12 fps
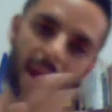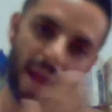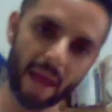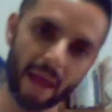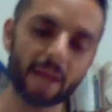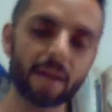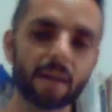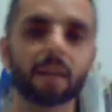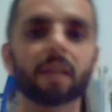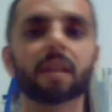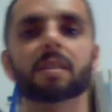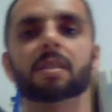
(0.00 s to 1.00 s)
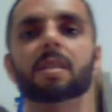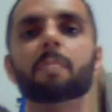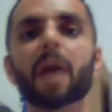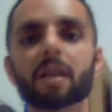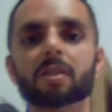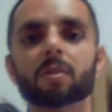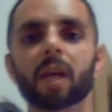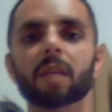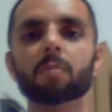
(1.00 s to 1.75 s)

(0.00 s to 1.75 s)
And this is the best way,